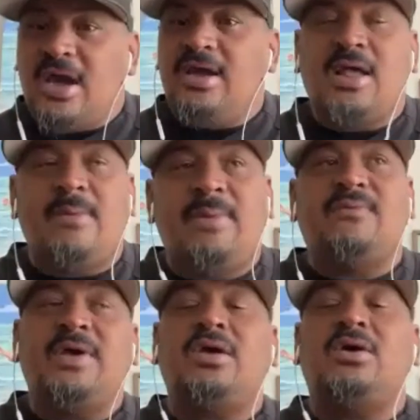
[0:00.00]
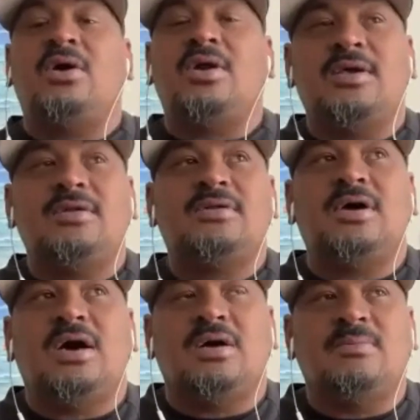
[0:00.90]
and I made a video on
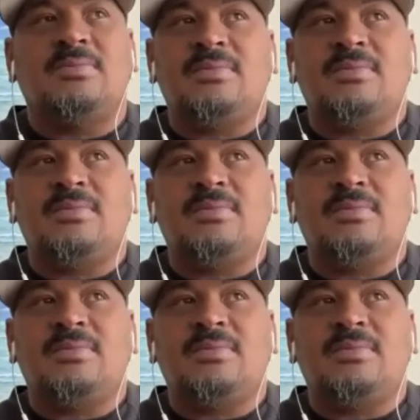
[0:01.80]
it,